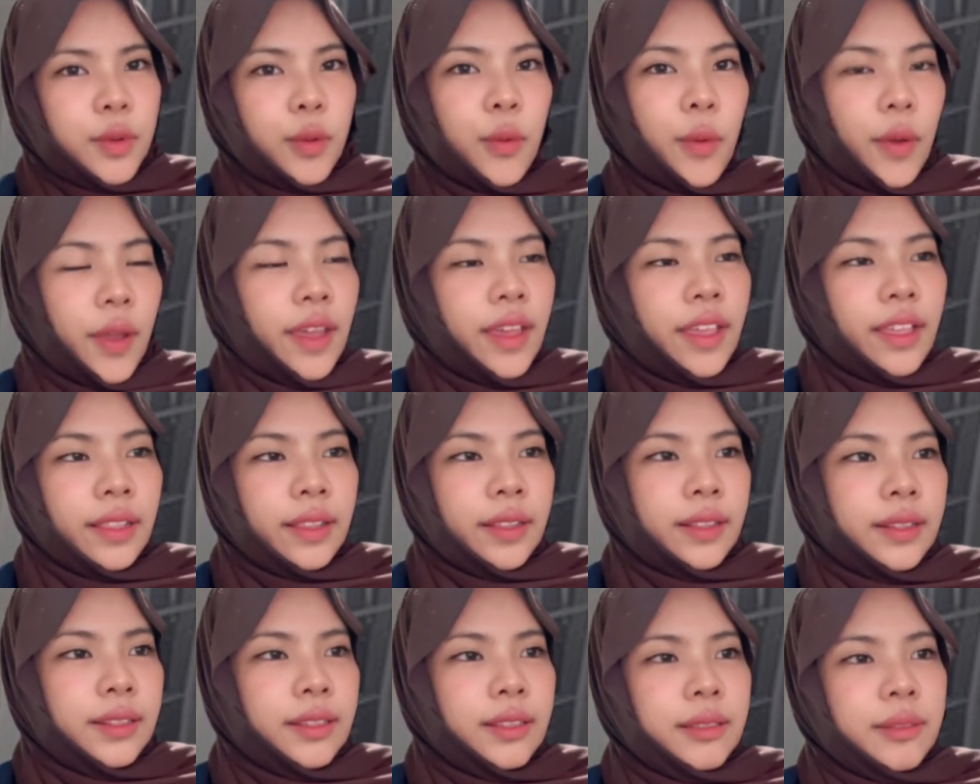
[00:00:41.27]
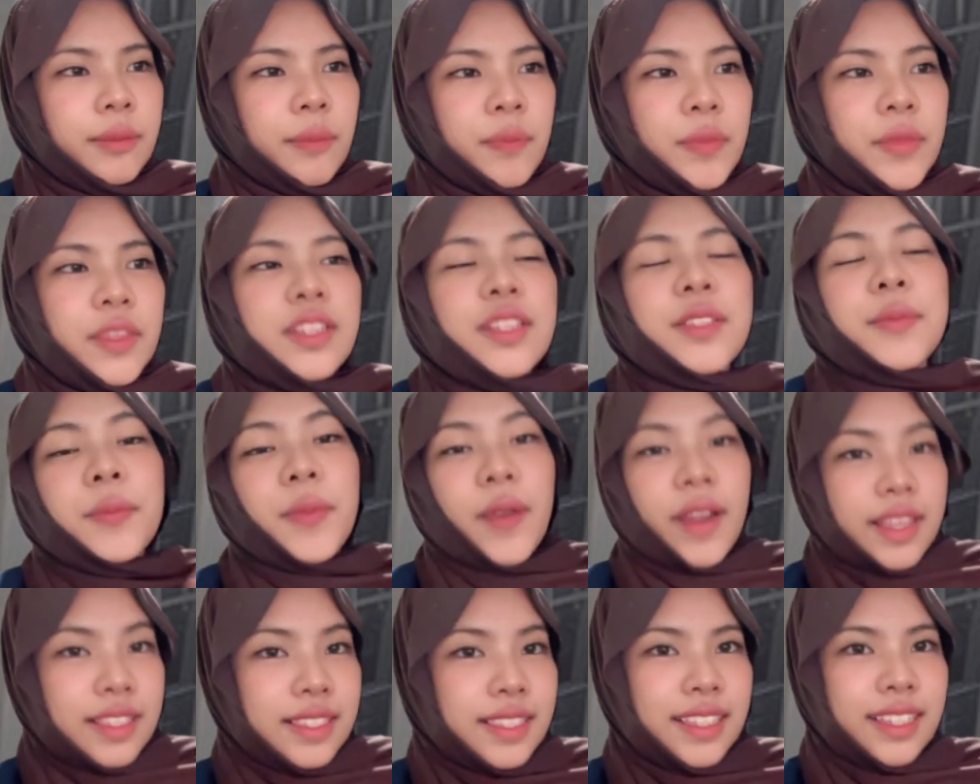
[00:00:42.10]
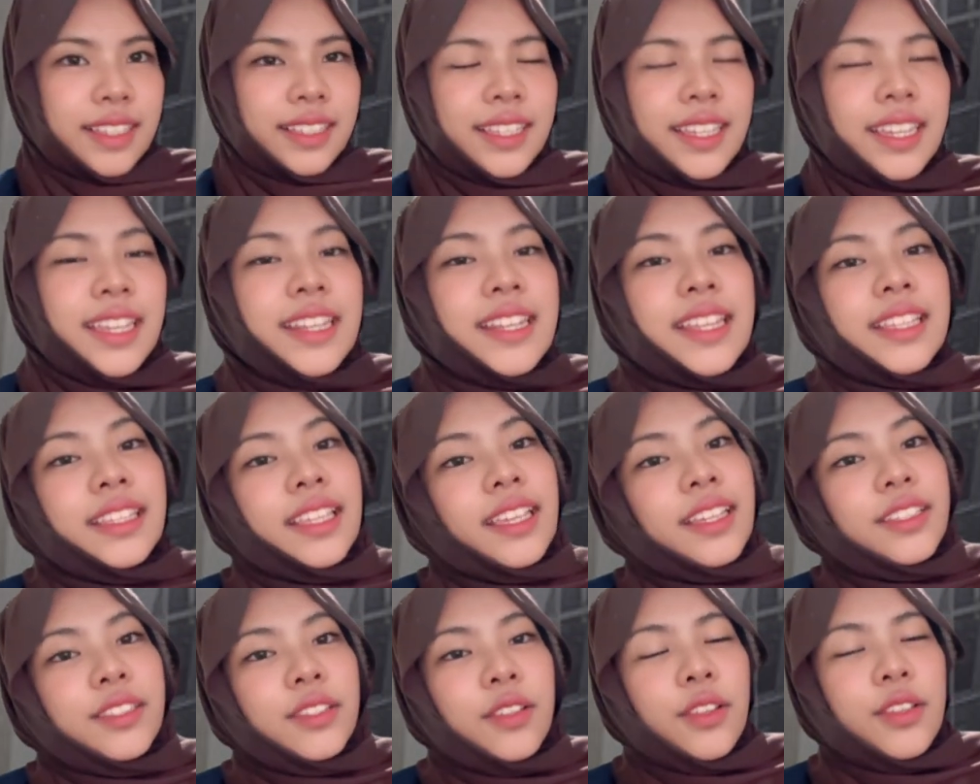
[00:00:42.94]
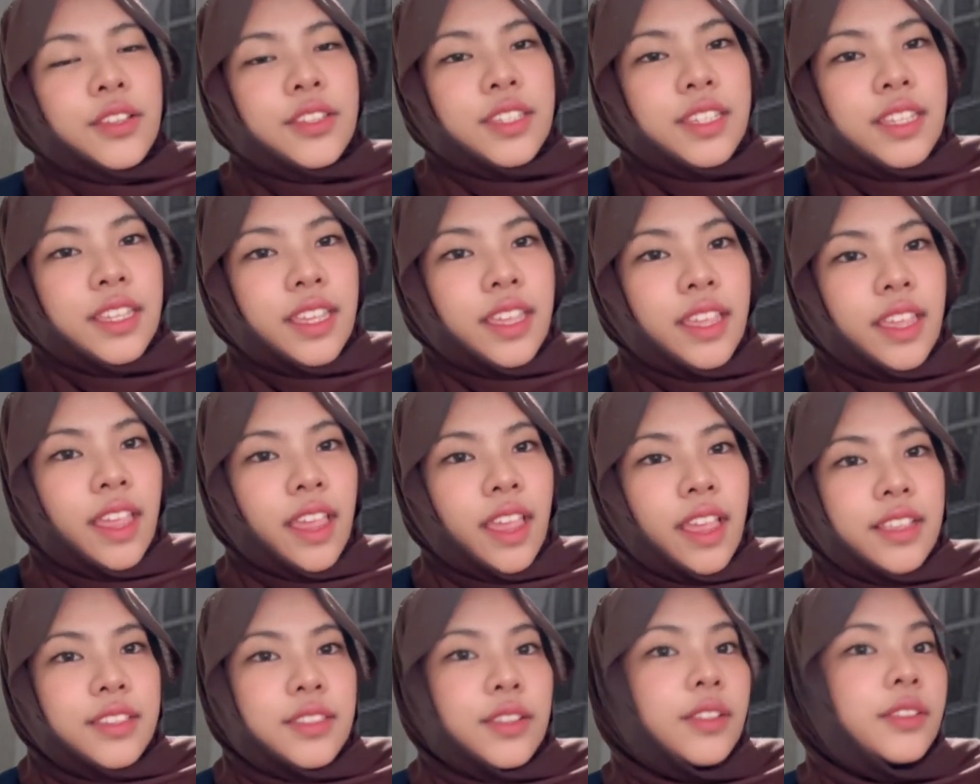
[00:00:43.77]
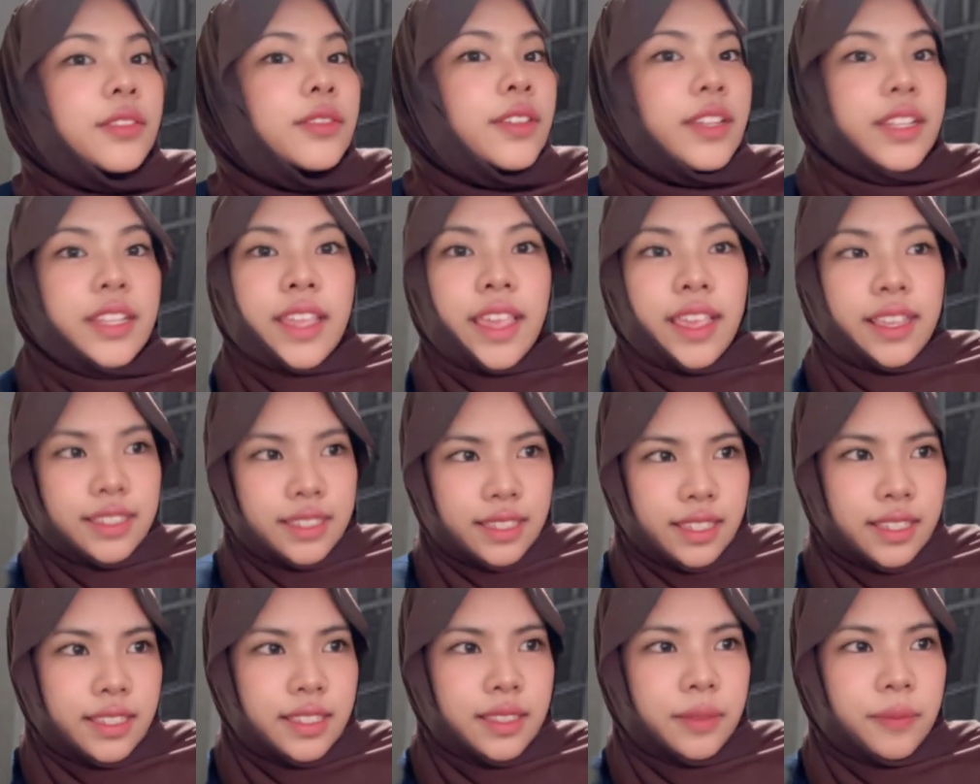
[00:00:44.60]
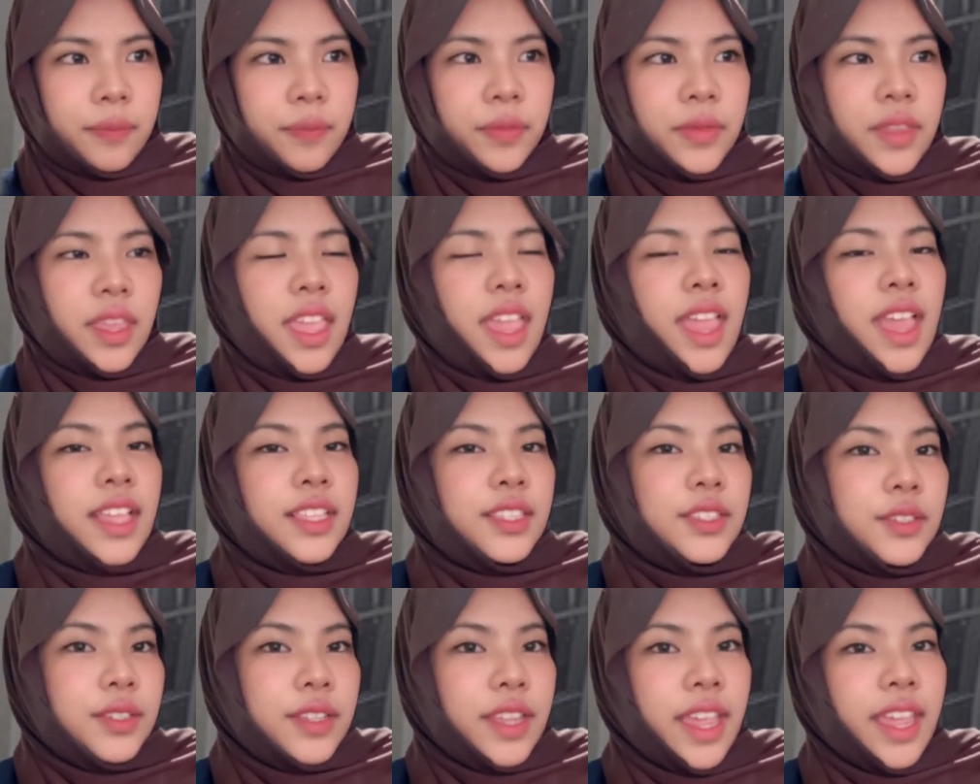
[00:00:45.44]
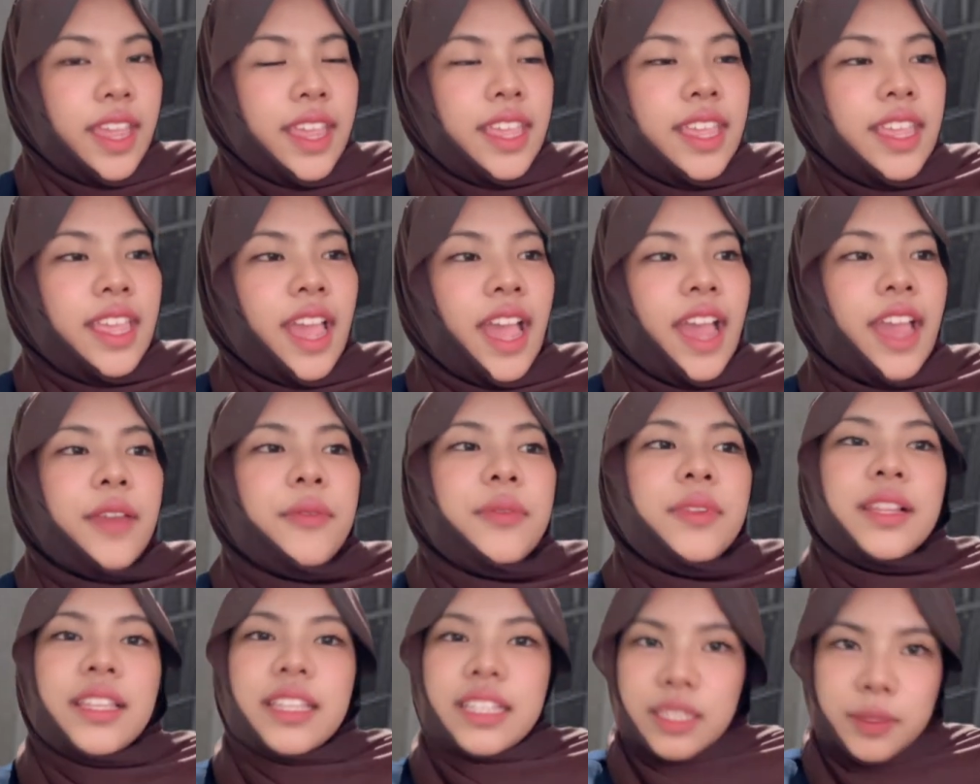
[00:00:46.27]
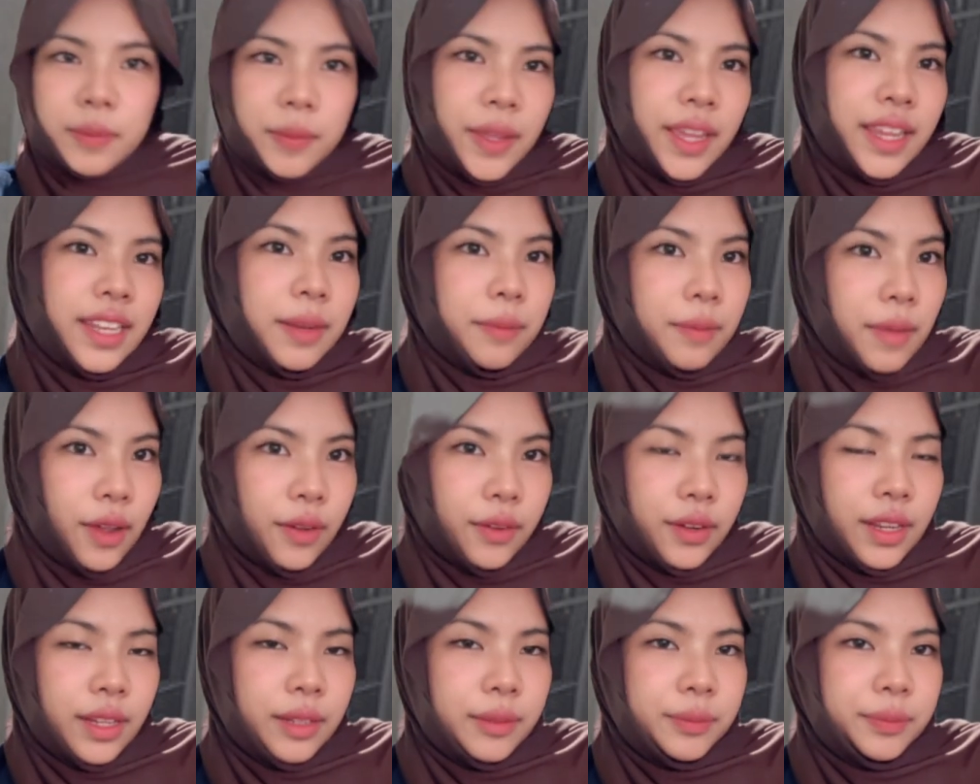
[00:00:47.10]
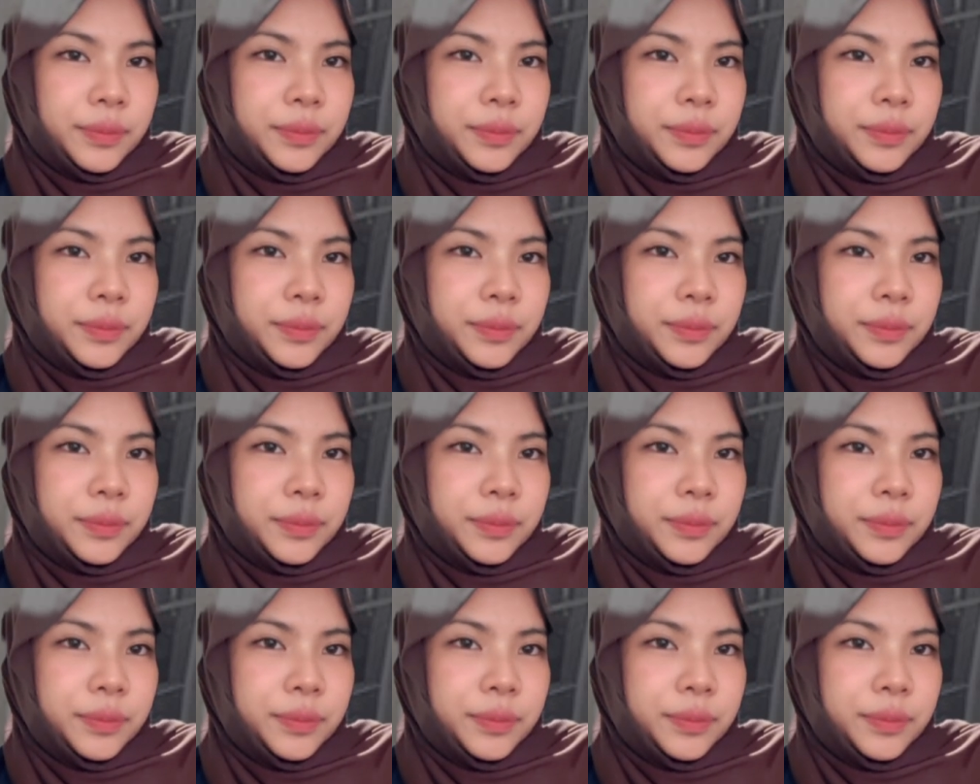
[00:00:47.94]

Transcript: Well, surprisingly, the technology has already exists. Today, I will explain about it.